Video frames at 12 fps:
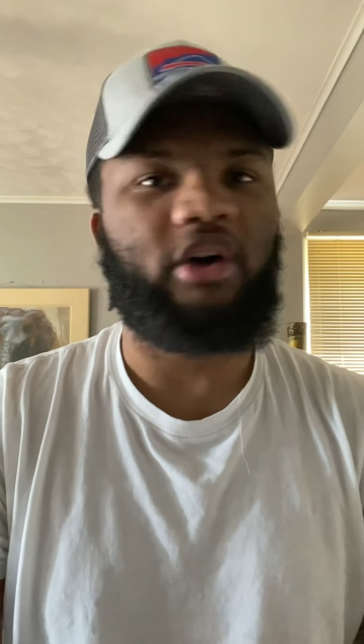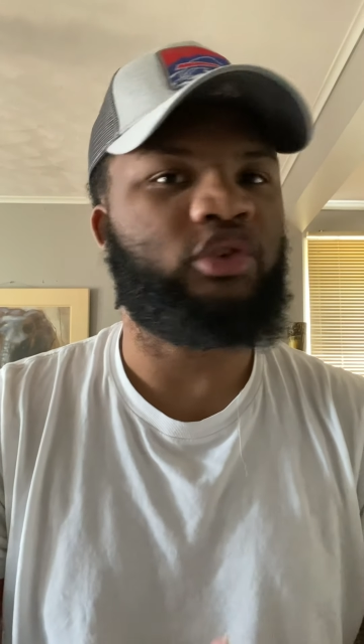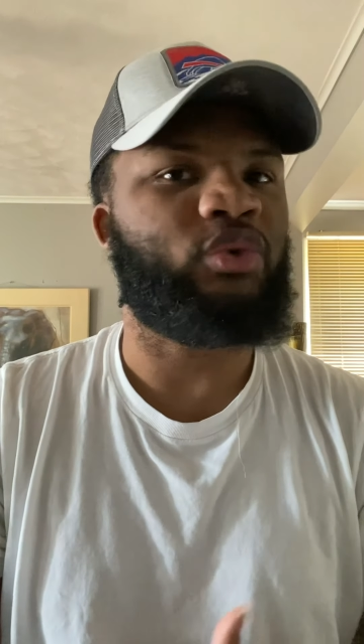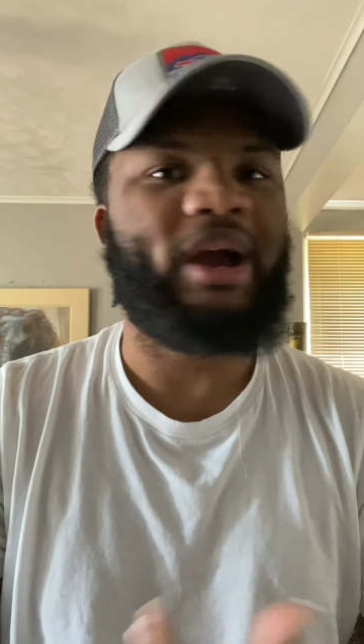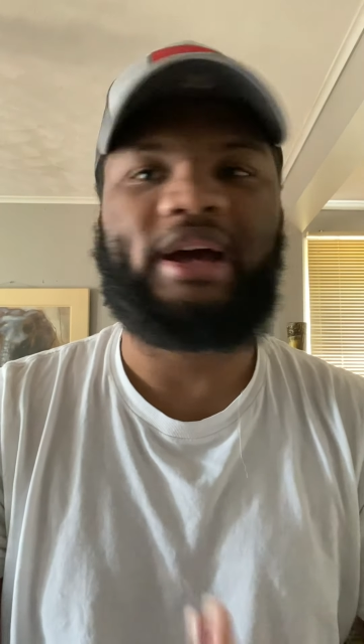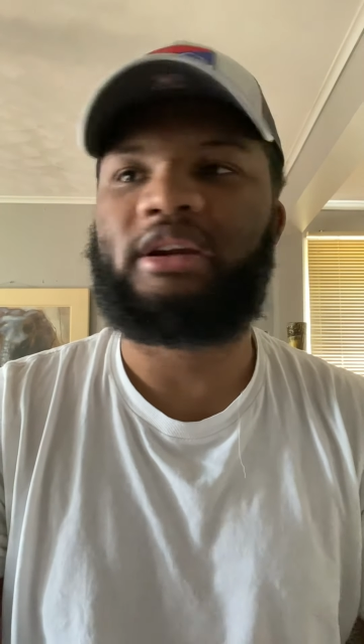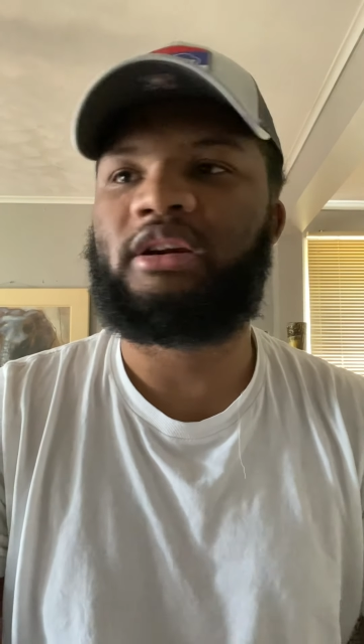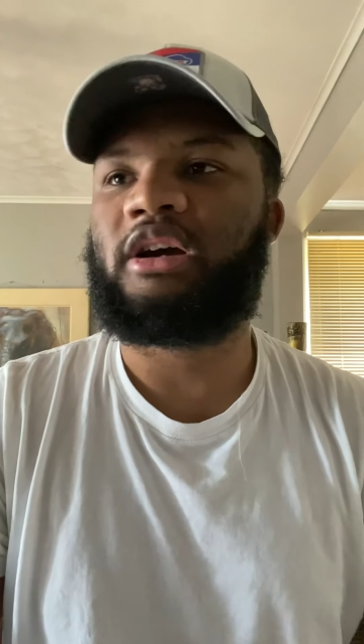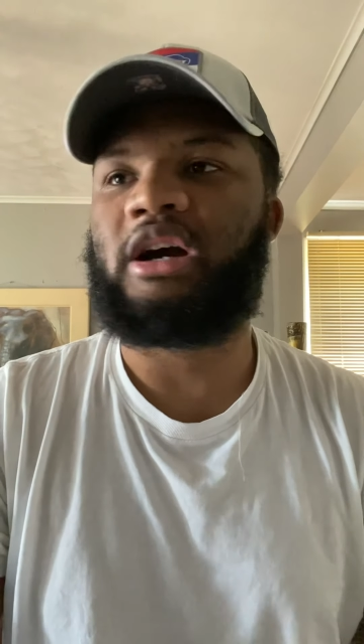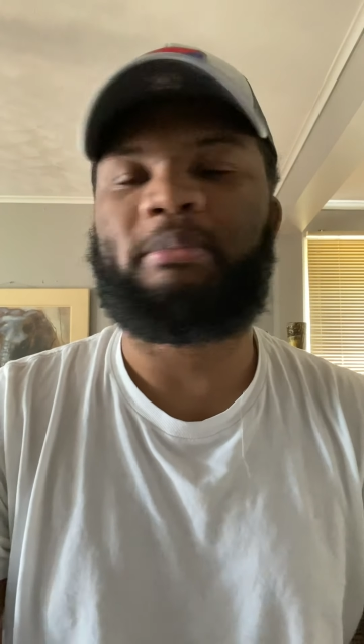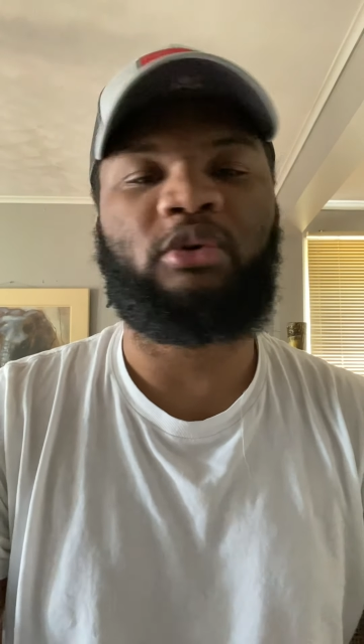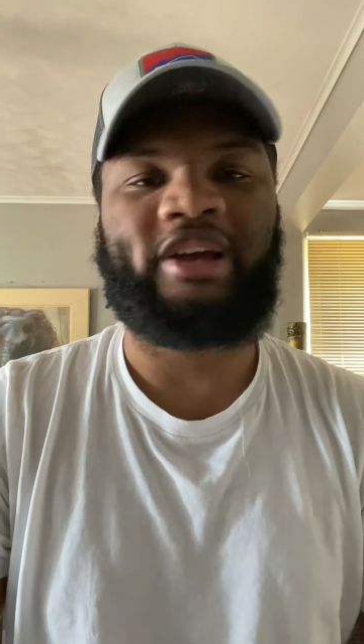you add in a
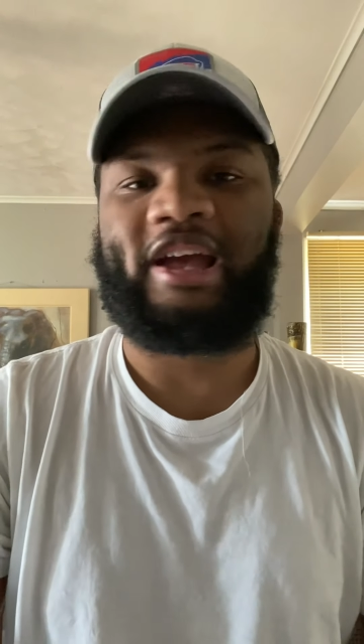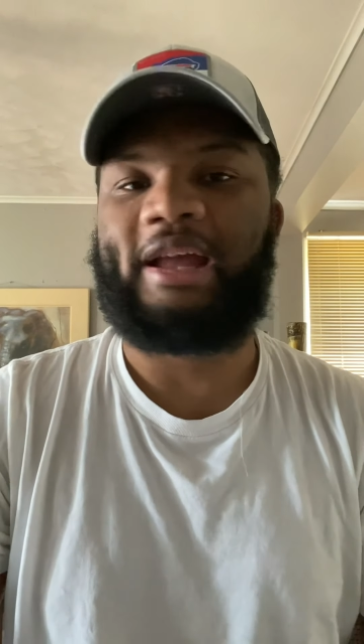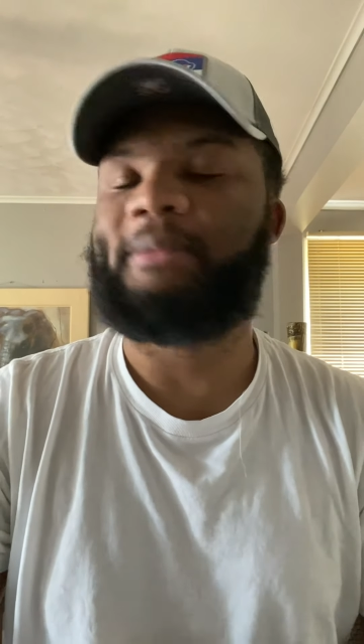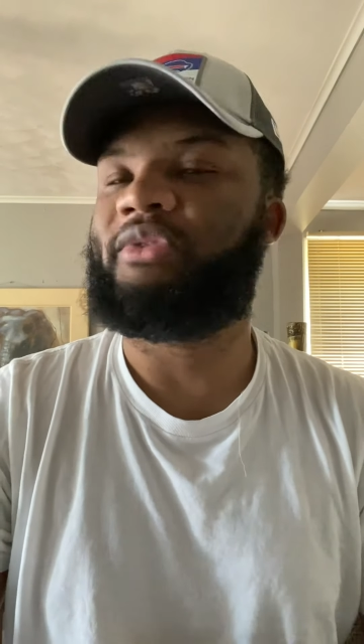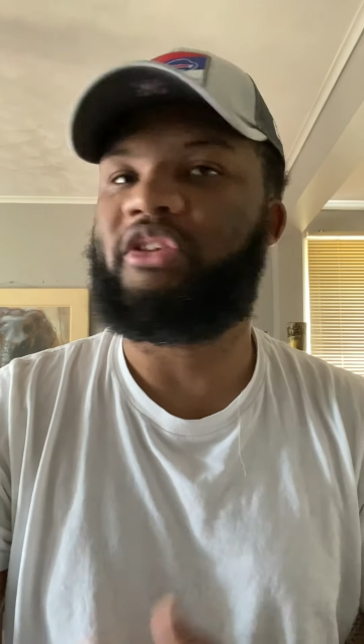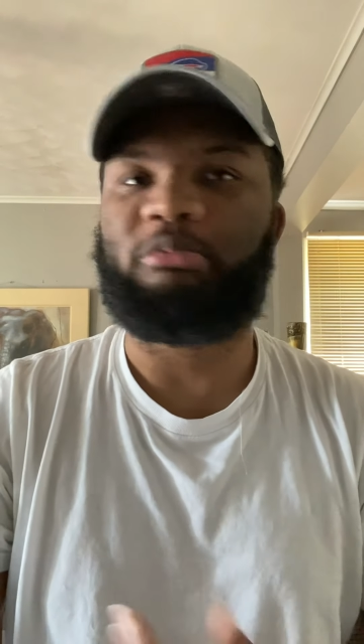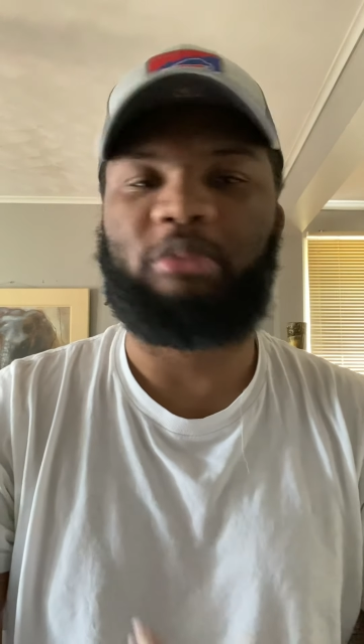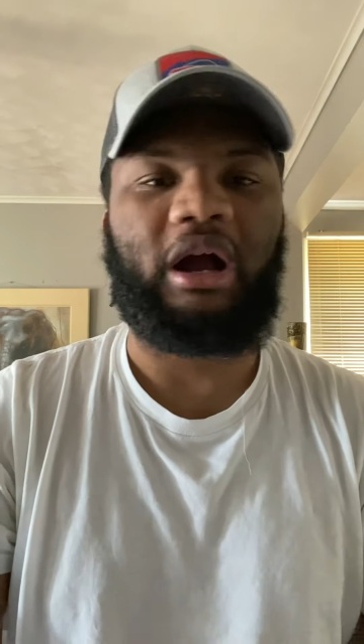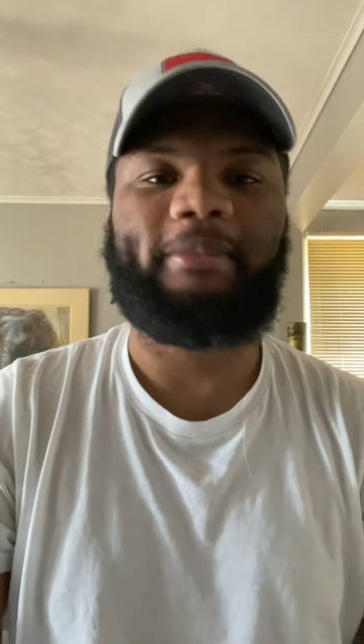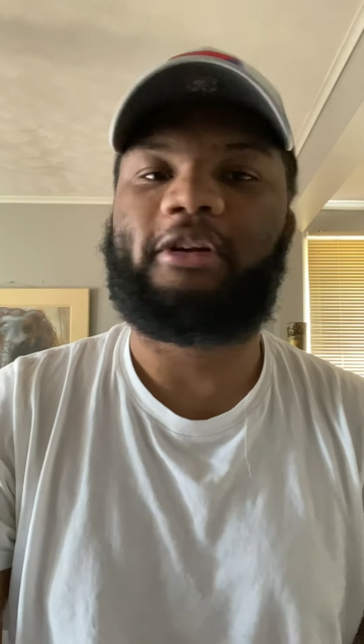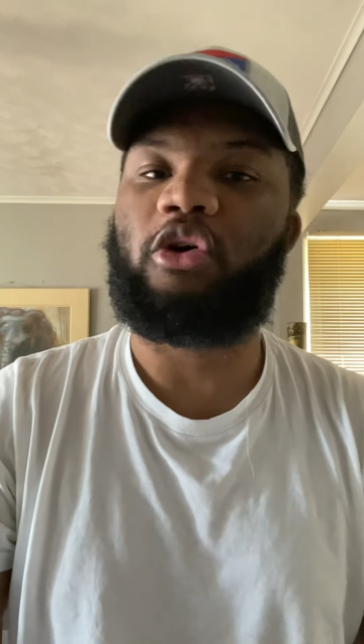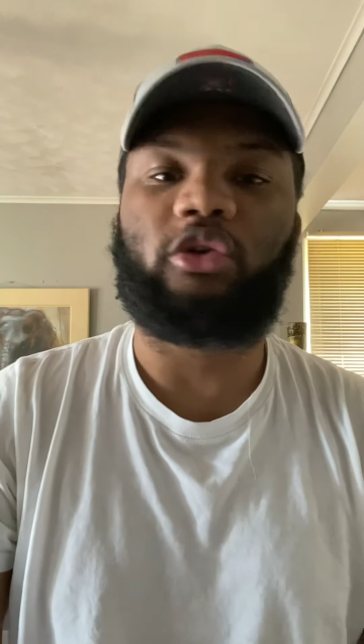couple games, he's
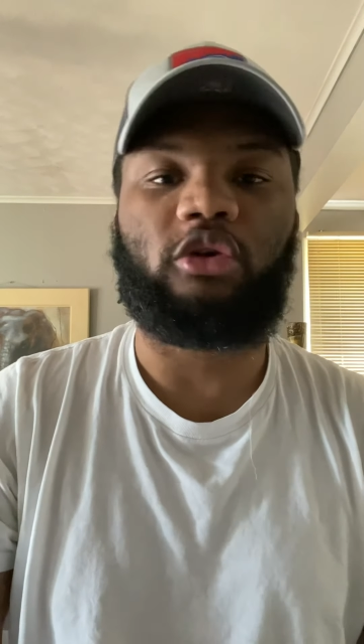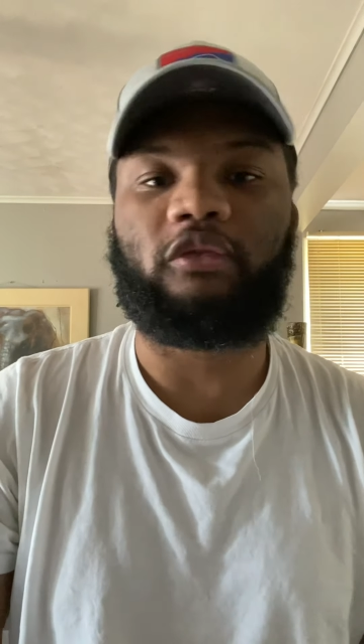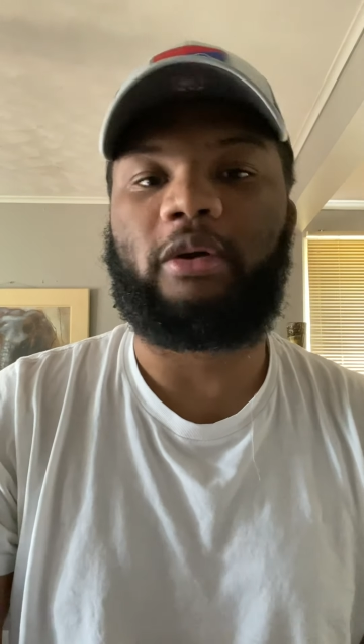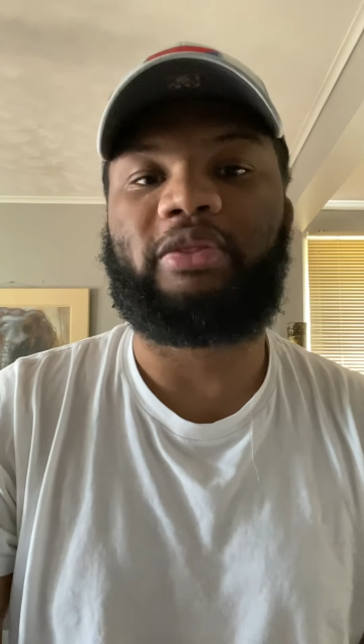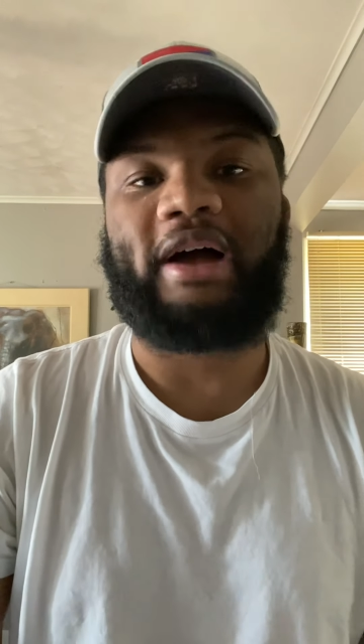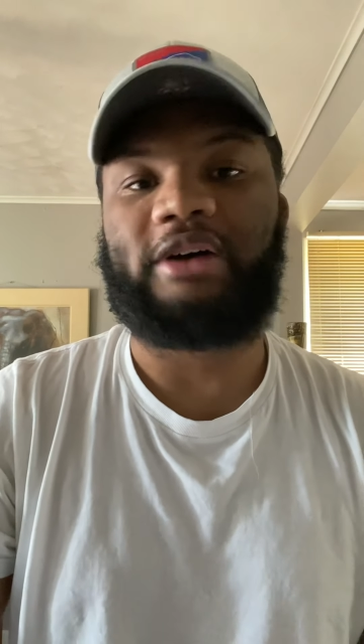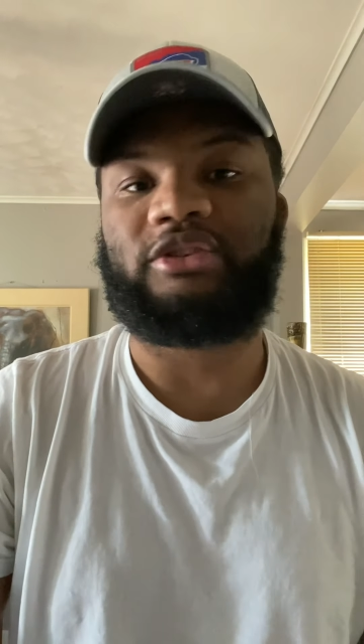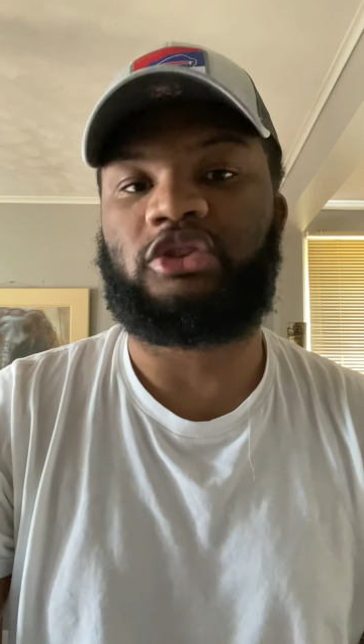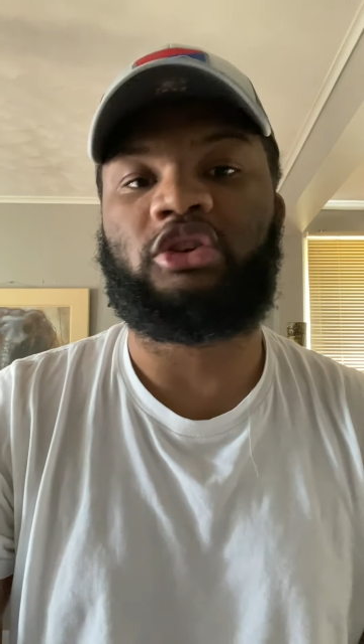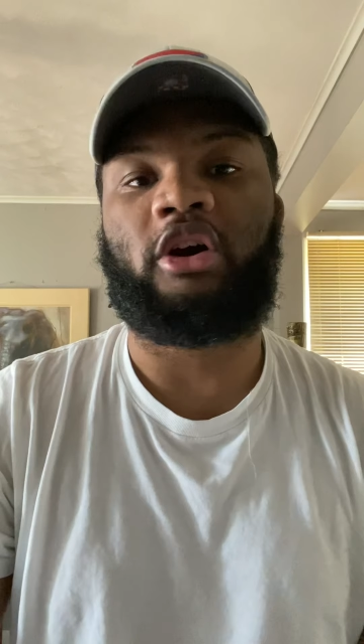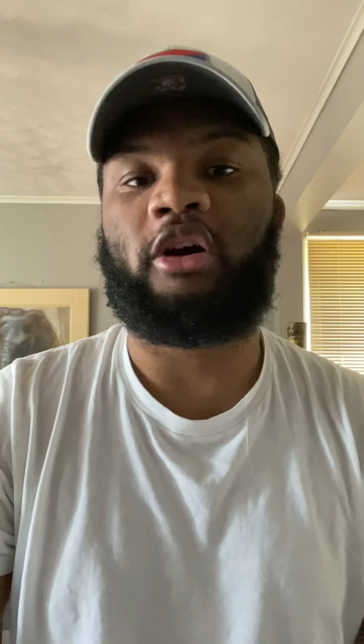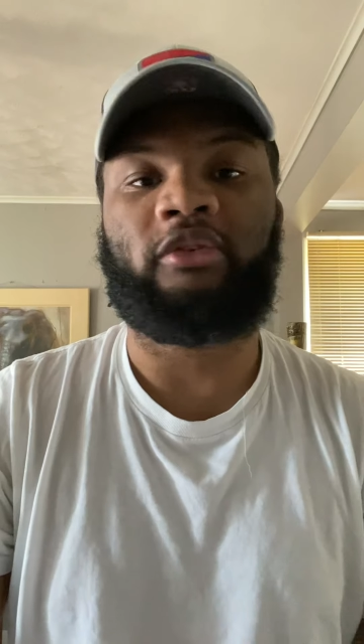probably going over a
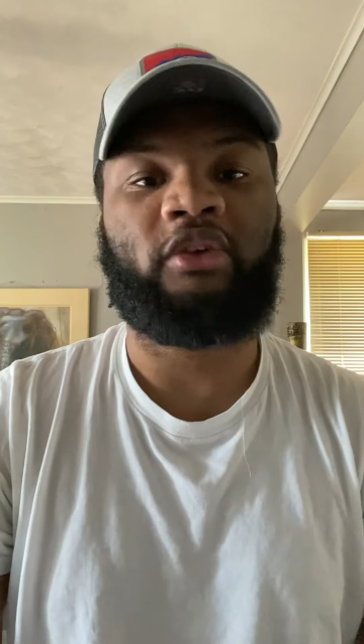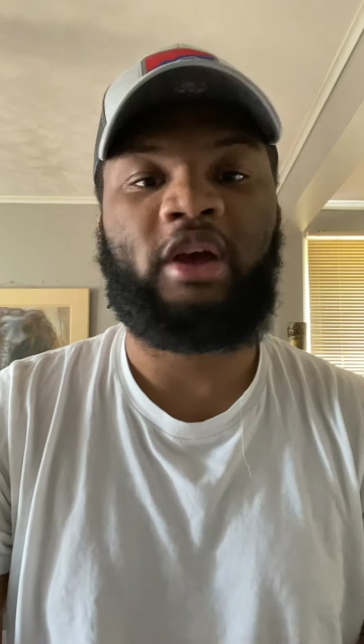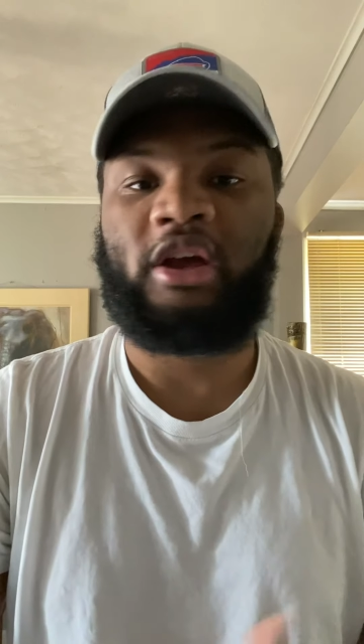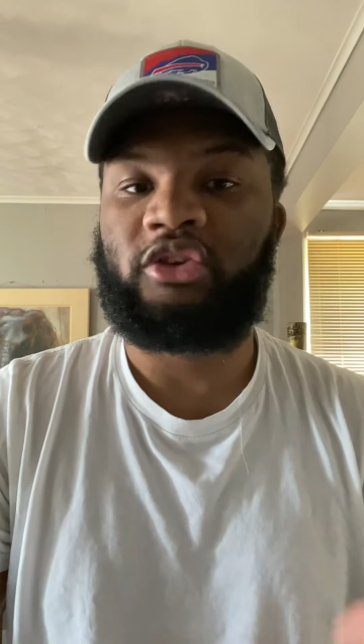thousand yards.